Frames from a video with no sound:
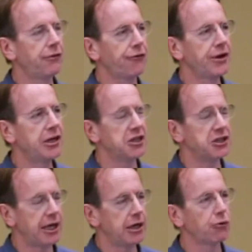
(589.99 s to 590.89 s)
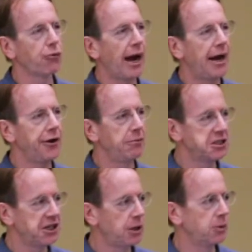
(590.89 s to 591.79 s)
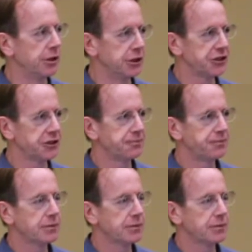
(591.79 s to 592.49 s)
freezers in a random sequence.